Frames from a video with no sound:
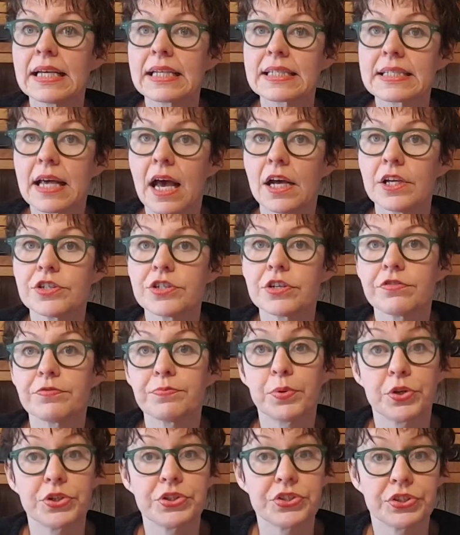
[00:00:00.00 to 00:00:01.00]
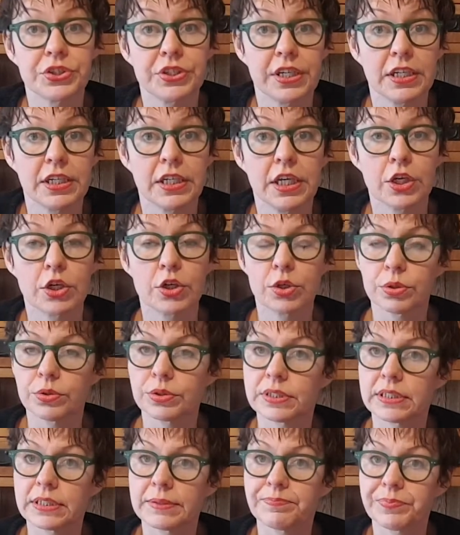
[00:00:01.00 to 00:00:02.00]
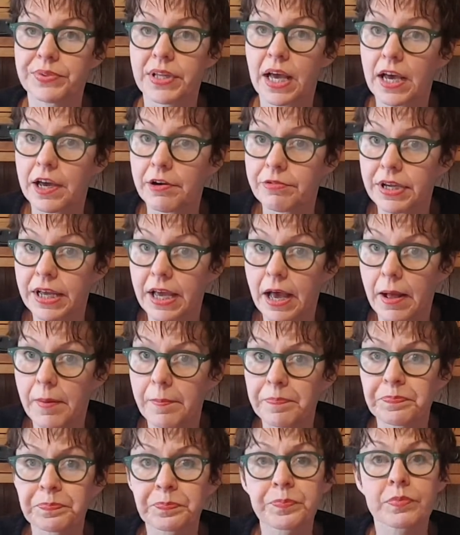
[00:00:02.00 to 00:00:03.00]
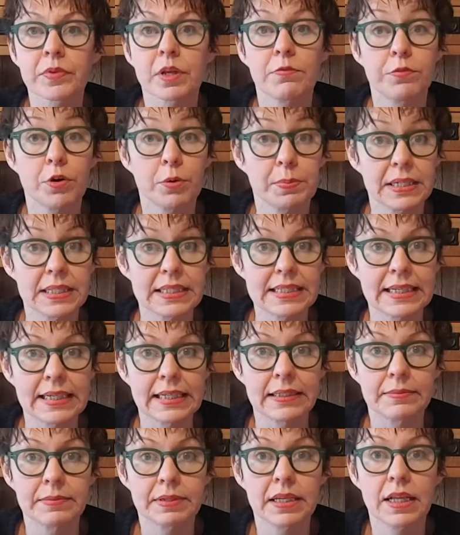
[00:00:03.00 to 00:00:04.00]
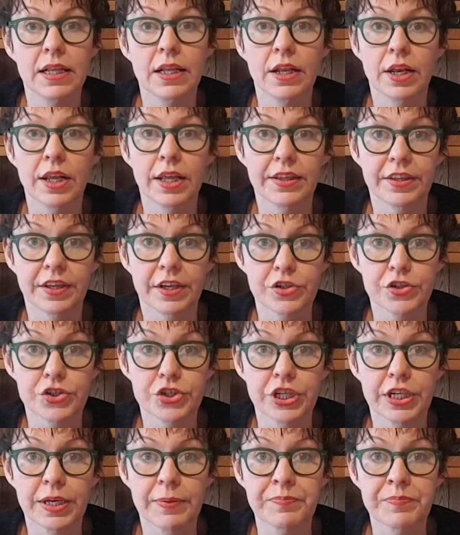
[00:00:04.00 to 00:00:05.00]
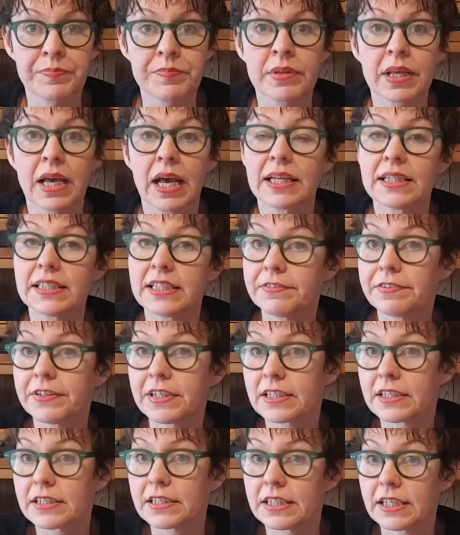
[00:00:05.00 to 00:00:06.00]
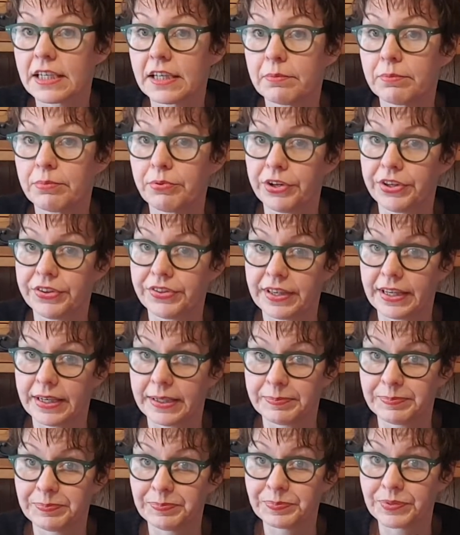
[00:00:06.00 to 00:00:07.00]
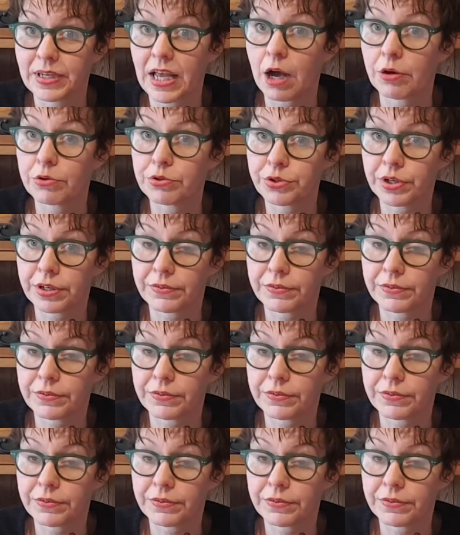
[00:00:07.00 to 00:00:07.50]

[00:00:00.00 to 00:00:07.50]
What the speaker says: Signs of poisoning include diarrhea, vomiting, lethargy, and difficulty breathing. How to